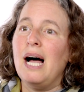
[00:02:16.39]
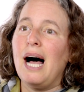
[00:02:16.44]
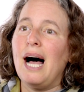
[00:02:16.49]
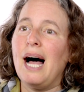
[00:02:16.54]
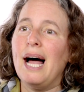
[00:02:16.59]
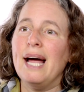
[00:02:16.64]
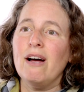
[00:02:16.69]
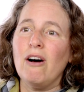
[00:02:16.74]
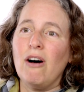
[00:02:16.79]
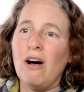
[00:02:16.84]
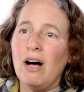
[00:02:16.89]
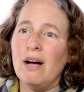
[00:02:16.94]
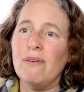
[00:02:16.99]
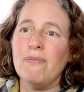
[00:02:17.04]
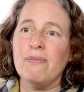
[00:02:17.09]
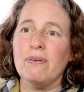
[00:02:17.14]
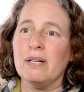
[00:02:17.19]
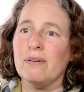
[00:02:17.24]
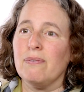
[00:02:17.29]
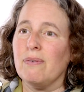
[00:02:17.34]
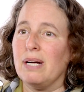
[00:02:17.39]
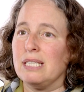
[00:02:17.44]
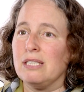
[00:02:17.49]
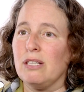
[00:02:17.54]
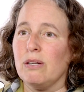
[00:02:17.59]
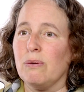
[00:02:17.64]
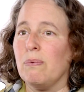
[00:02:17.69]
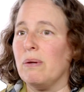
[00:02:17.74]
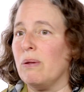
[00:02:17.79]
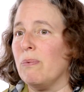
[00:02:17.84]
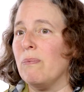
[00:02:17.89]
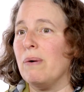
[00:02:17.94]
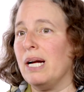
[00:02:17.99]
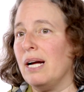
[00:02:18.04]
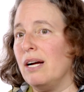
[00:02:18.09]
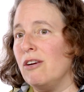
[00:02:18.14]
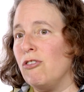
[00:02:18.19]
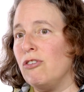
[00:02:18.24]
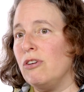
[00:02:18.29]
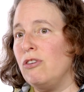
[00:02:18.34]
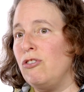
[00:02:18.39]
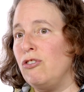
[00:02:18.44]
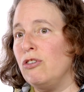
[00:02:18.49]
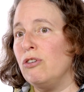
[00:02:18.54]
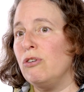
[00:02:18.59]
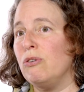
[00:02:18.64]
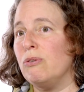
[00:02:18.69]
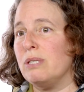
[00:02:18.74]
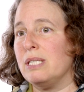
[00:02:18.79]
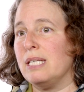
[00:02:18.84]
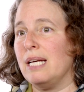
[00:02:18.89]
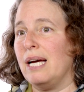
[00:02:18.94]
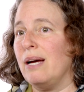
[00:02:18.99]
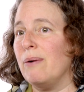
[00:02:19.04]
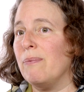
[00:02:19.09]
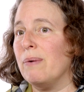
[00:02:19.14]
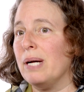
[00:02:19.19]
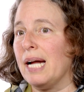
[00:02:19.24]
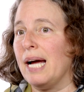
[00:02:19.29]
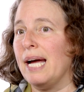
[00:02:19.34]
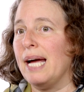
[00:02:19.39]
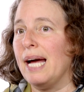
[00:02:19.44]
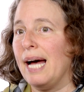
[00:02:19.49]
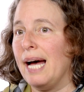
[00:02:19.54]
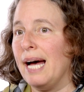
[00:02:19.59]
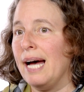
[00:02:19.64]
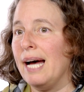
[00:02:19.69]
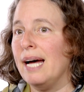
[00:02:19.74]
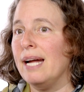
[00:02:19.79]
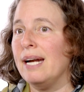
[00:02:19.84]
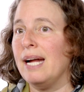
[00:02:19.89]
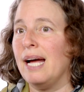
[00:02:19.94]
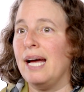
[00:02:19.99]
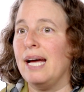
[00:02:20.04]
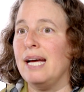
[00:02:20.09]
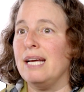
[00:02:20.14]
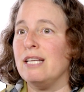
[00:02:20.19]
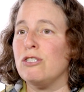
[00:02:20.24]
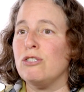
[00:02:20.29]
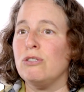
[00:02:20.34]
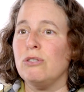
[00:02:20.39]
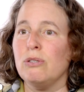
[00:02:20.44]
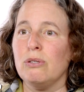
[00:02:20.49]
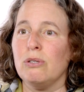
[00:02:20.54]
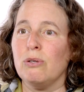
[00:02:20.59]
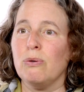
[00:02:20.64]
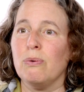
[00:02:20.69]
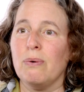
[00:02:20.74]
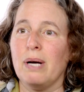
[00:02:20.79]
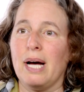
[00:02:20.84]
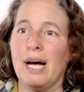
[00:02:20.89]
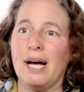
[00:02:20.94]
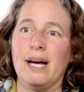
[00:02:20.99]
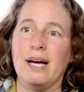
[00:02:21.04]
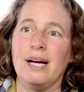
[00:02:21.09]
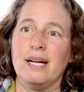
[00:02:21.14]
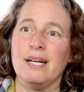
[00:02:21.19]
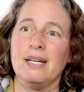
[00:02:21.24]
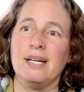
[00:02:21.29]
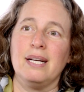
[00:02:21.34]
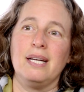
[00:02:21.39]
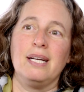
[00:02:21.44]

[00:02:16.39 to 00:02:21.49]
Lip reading: I often wrestled with what I should do, say, when I had a student who had